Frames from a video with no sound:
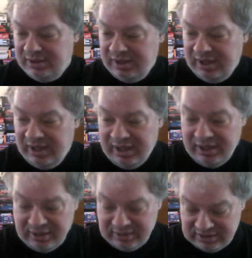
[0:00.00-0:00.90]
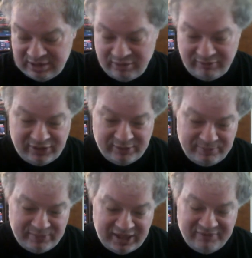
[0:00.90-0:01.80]
And some of them
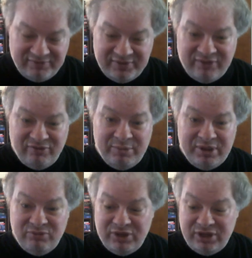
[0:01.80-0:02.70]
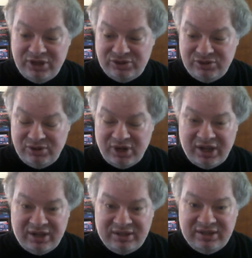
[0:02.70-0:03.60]
have never been reissued
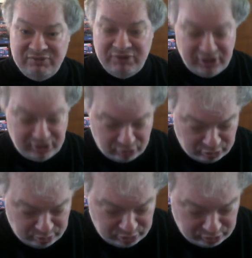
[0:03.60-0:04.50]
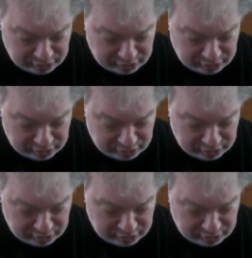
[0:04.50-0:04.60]
on DVD or Blu-ray.